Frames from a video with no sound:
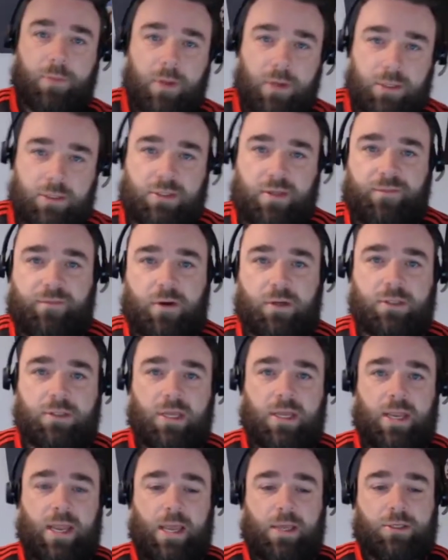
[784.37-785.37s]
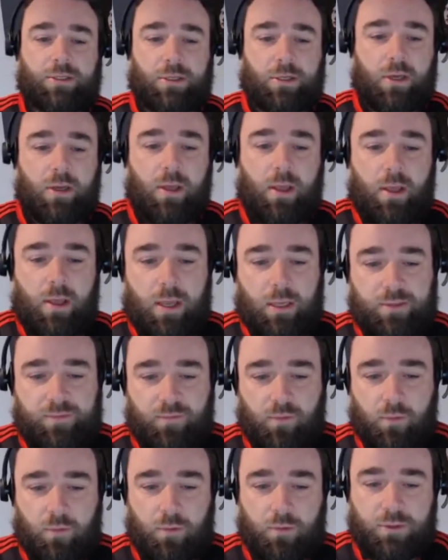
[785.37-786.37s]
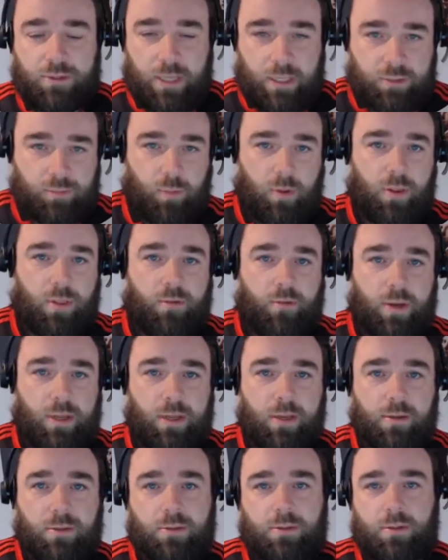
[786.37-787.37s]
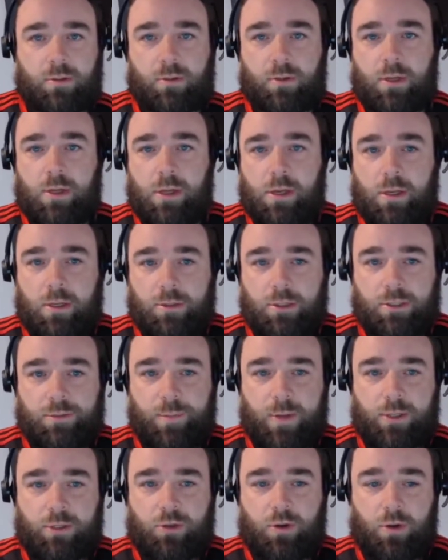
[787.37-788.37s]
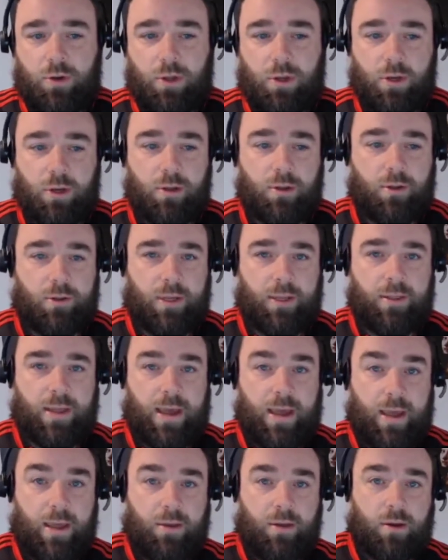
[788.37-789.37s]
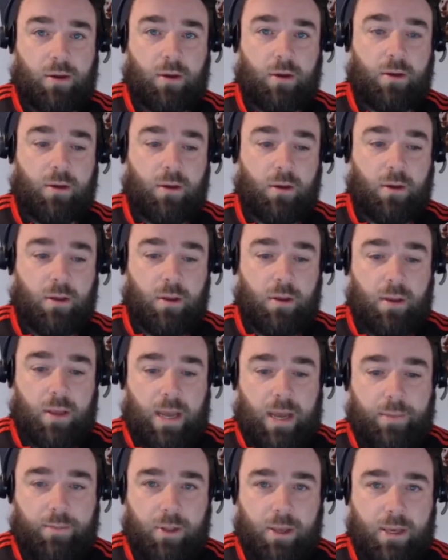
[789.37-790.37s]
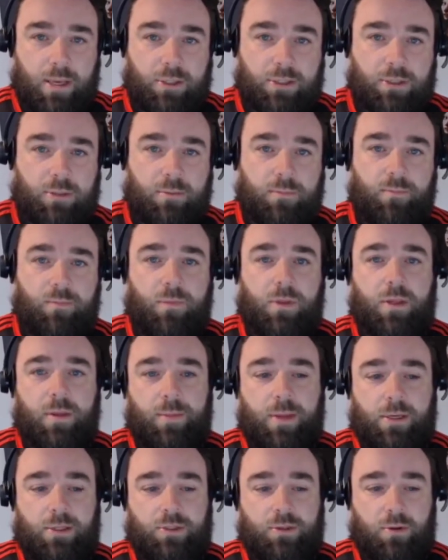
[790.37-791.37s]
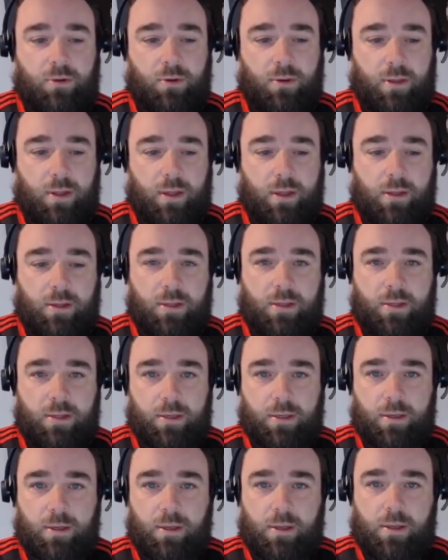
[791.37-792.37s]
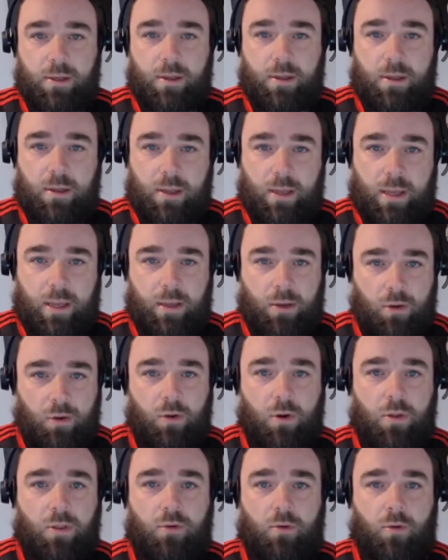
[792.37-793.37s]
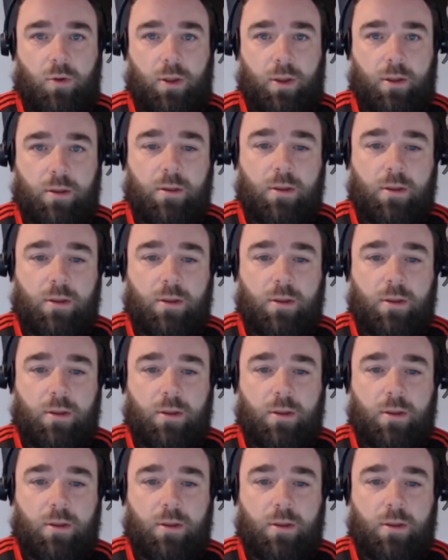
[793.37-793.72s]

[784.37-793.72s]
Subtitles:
and it's the first connection is 40613. So just make sure you're including that in your application to make sure that you're not throwing